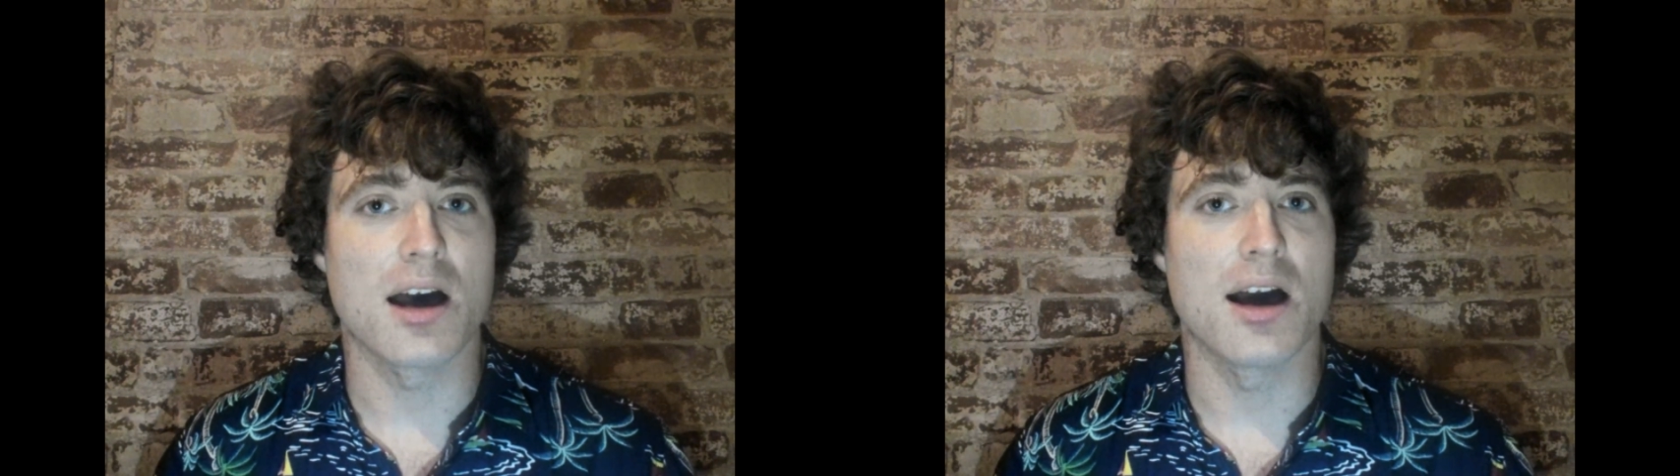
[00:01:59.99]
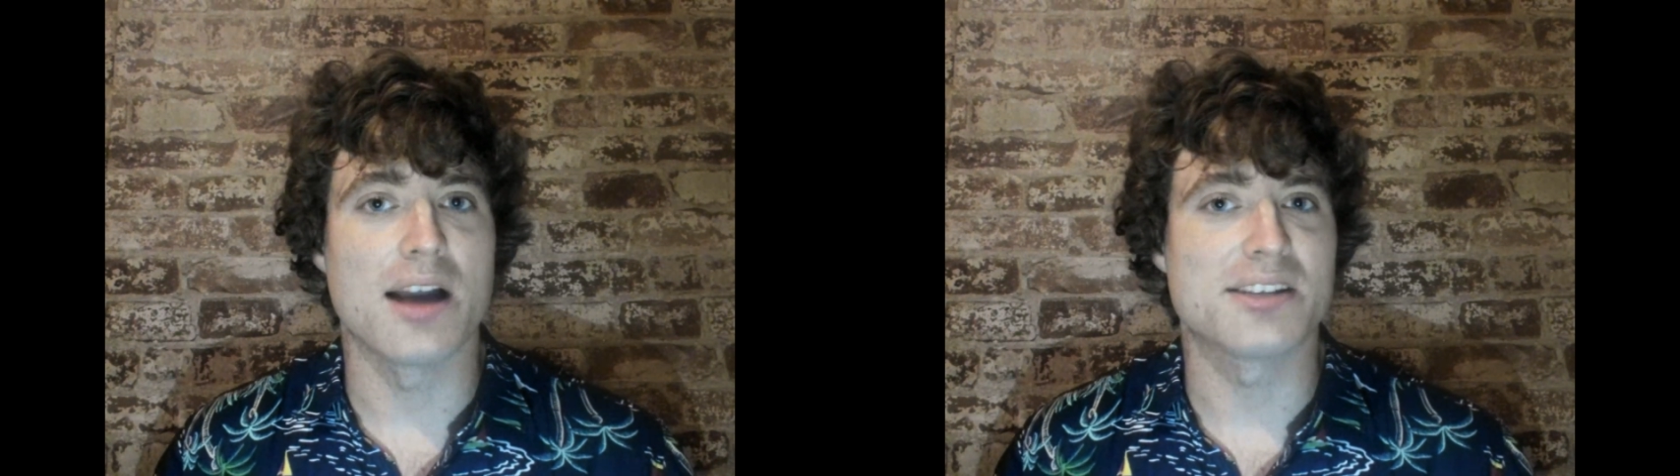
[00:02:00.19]

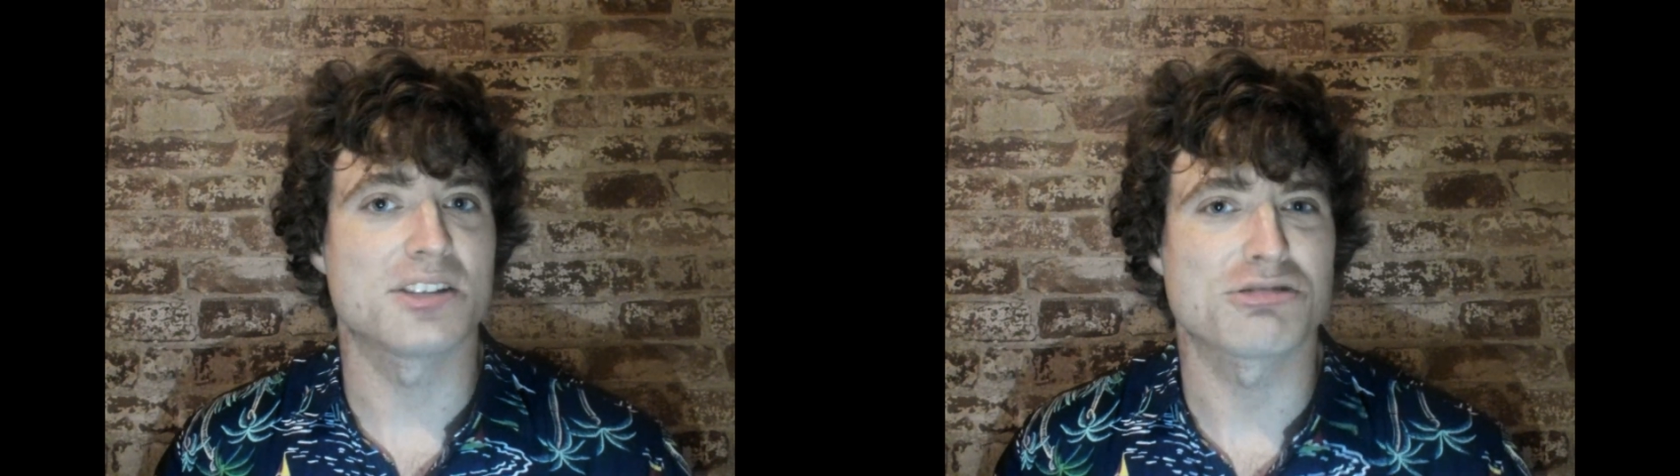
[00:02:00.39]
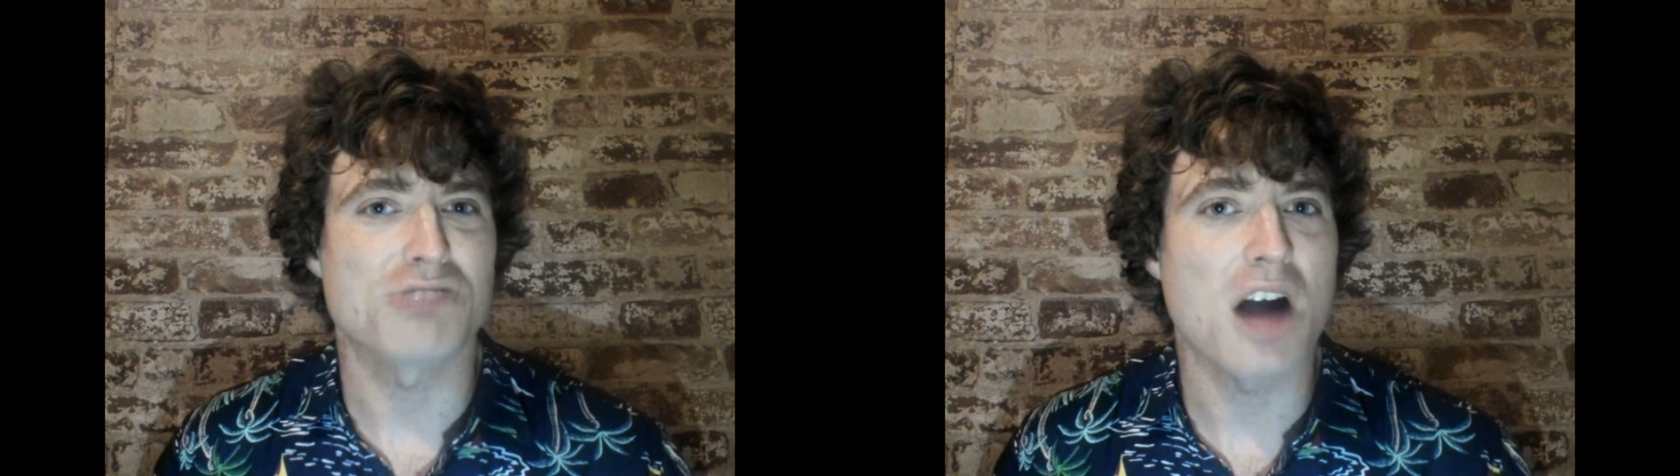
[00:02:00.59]
it's a
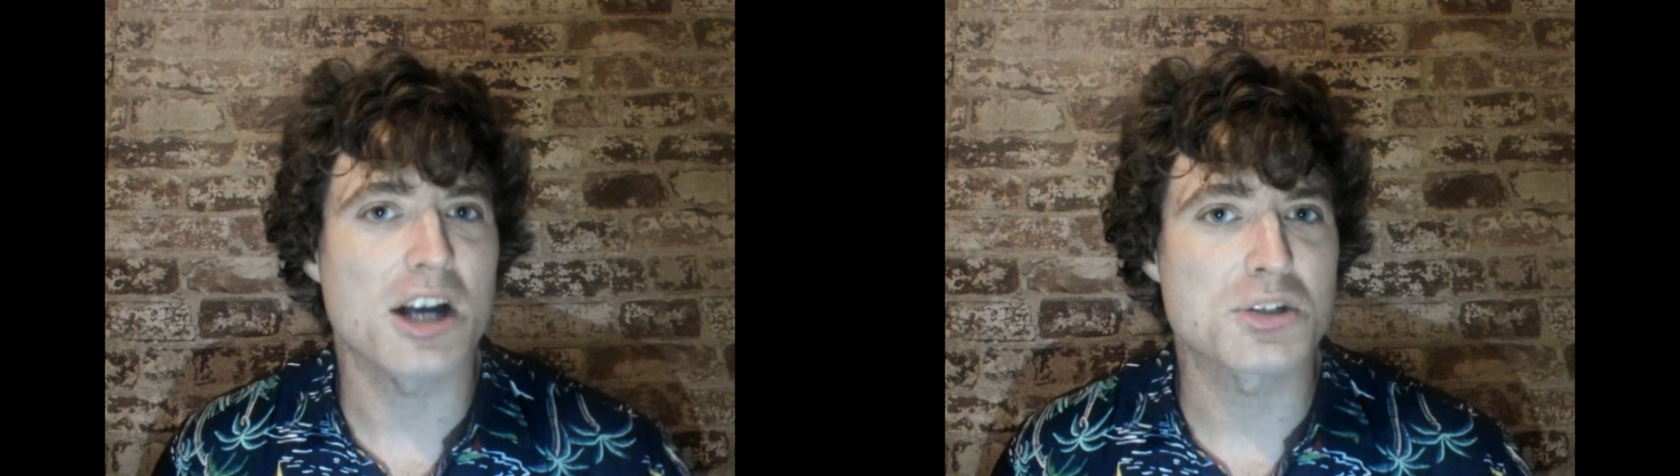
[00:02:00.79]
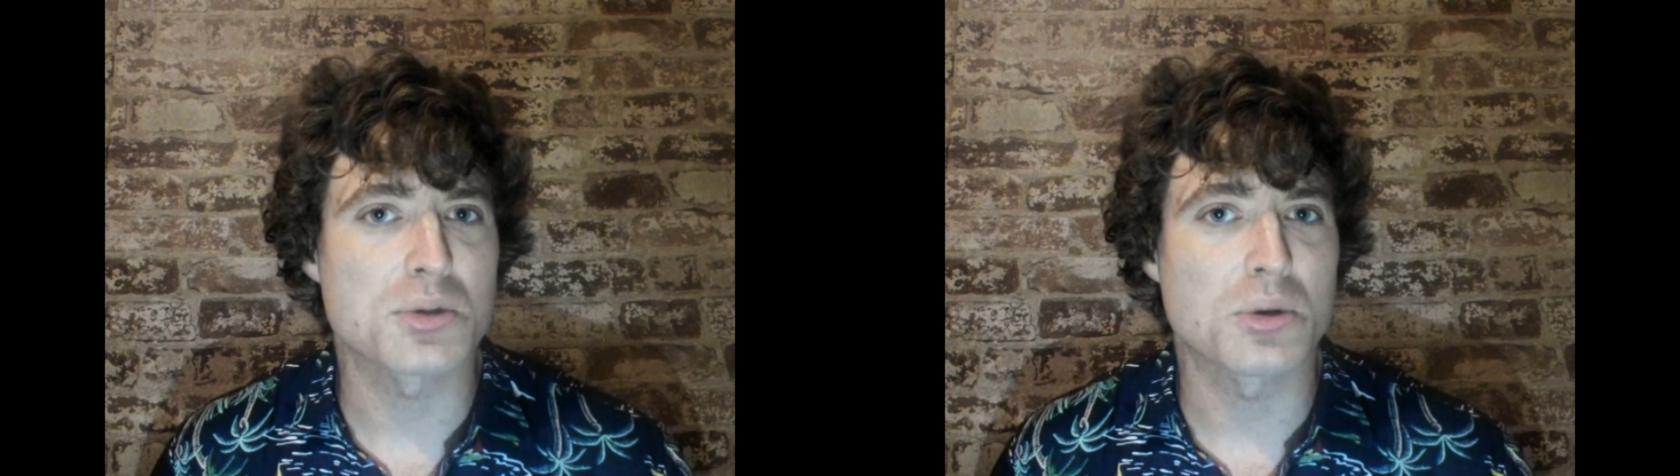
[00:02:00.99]

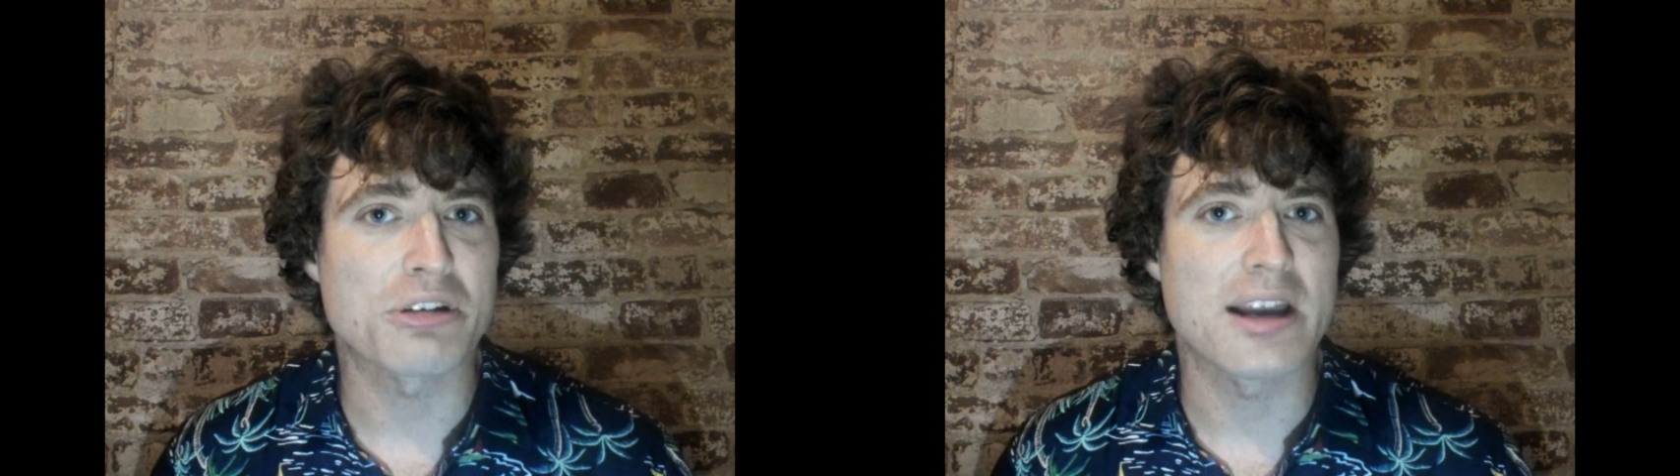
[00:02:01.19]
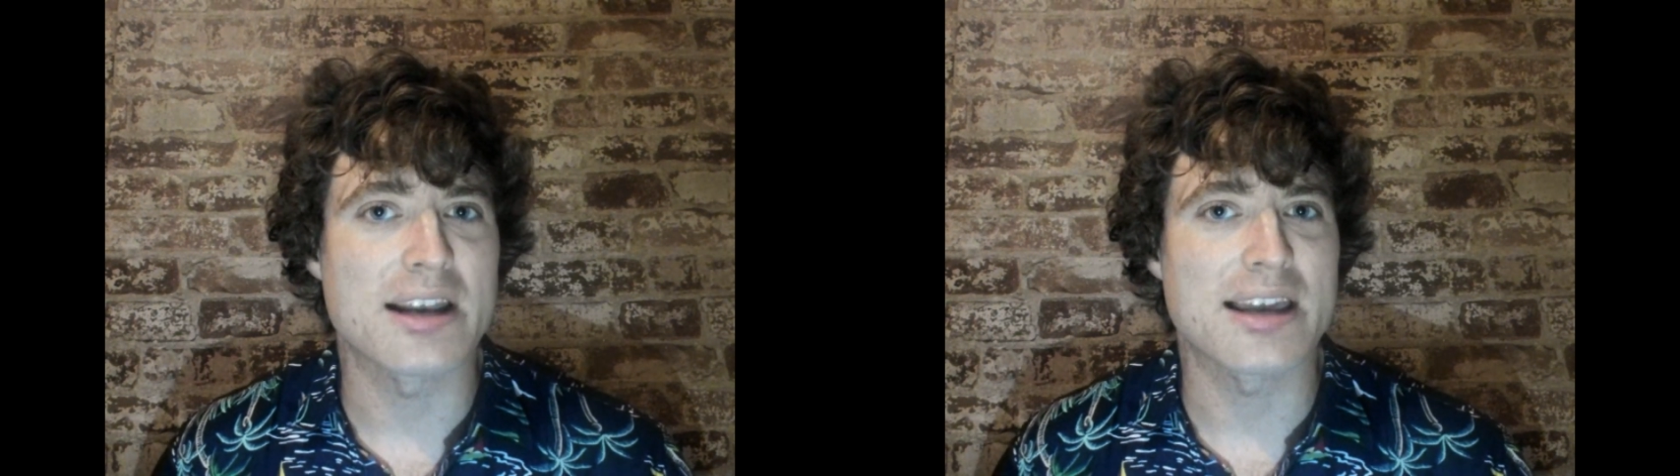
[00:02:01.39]

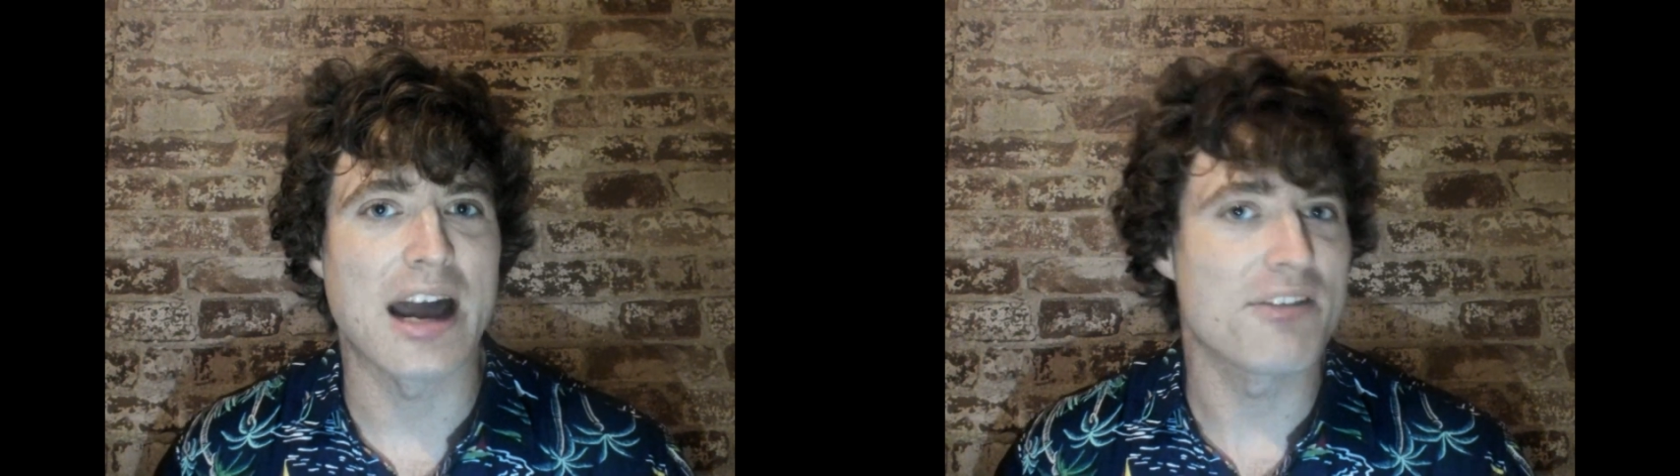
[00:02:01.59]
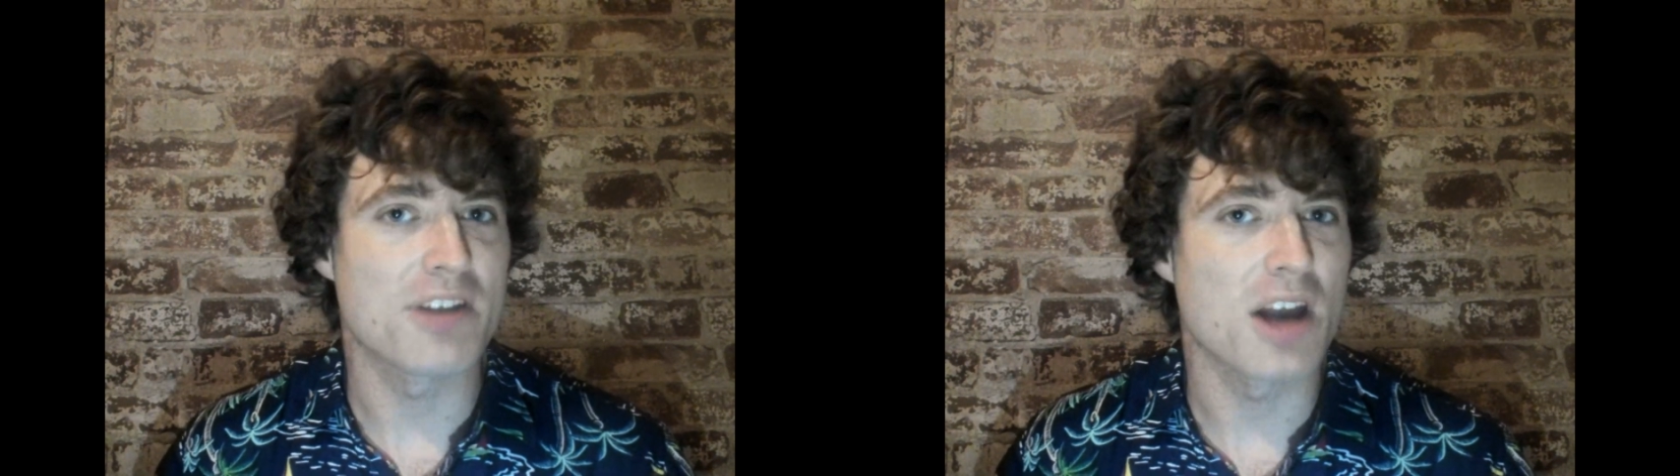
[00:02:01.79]
derogatory and
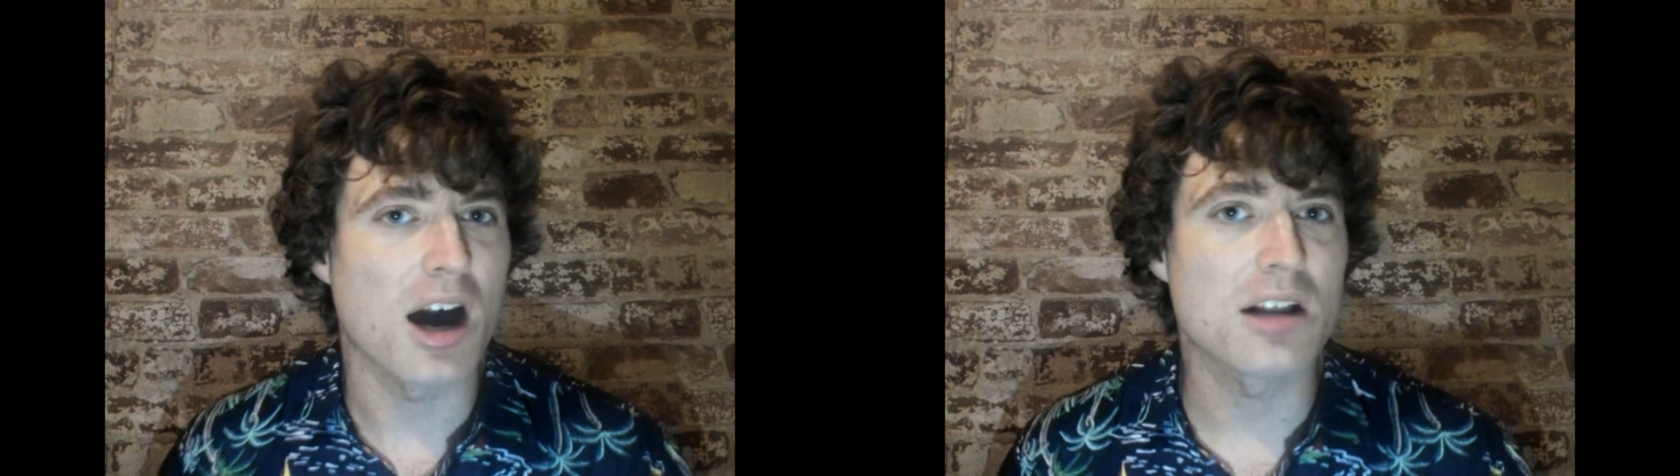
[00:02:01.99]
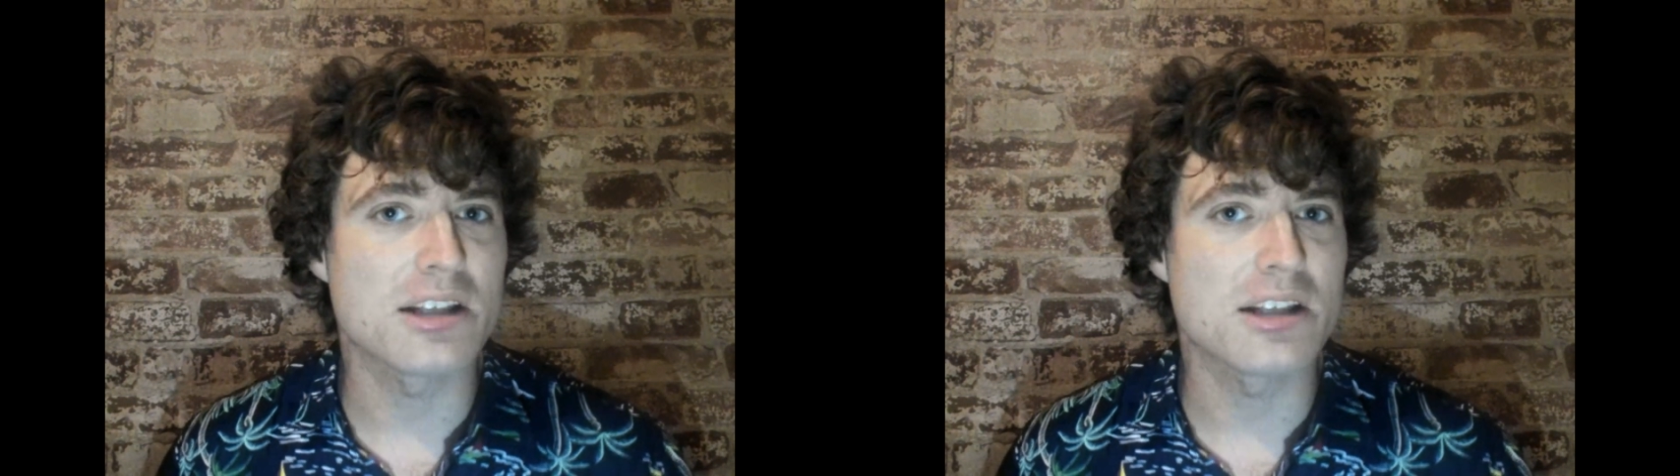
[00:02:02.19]
kind of an ugly